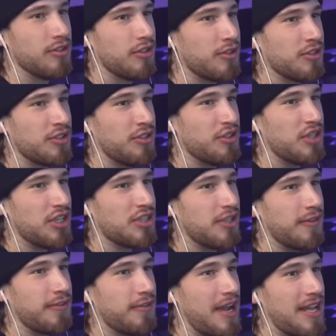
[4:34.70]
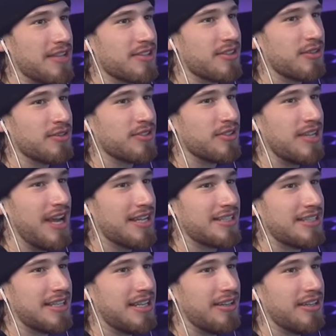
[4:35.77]
Those are just your friends. Those are not
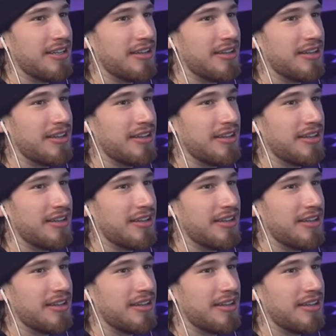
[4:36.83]
security